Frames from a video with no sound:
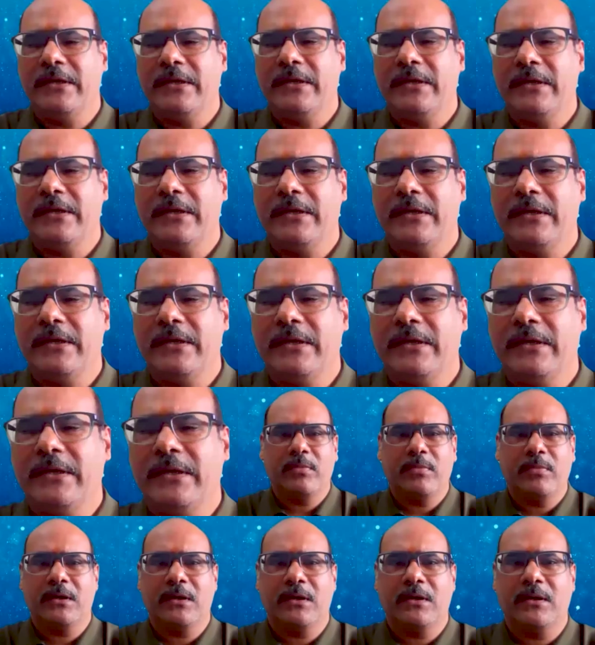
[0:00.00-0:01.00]
Absolutely.
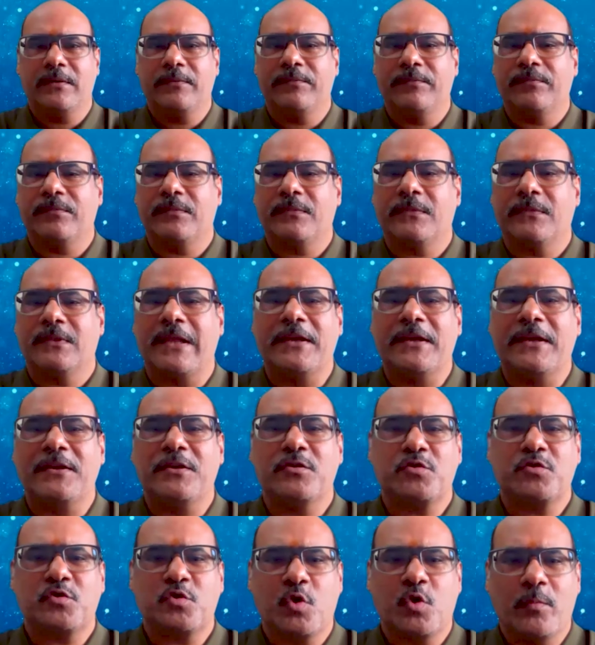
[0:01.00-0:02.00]
Thank you
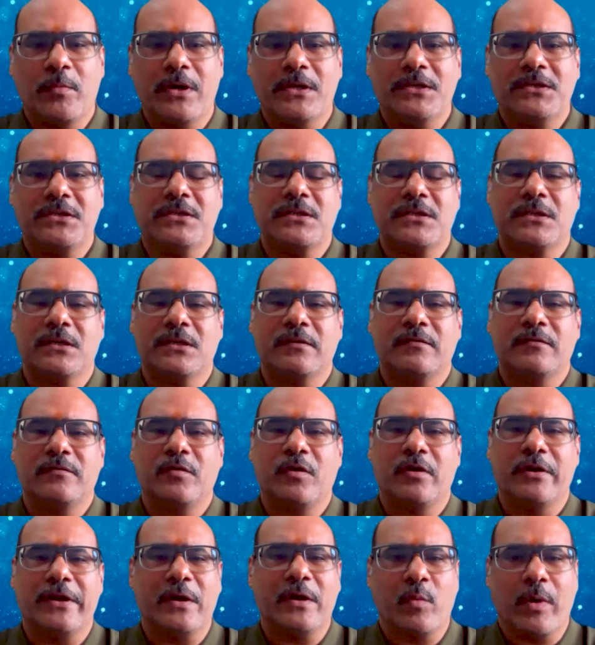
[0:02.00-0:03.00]
so much
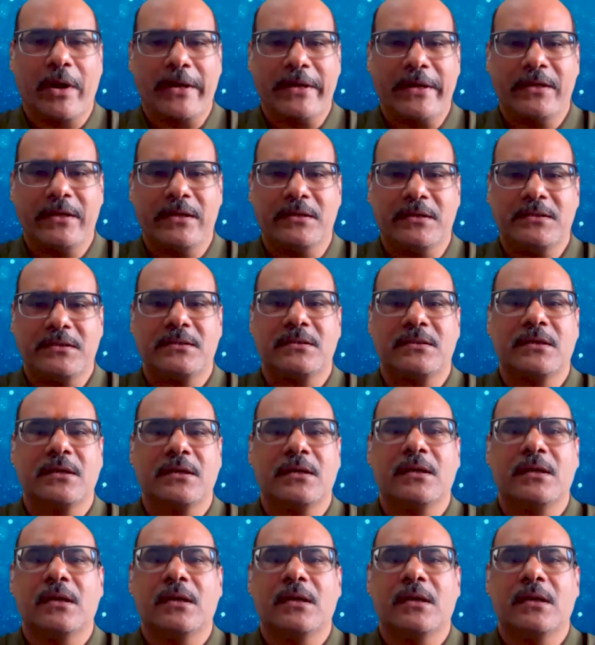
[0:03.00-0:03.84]
for inviting us.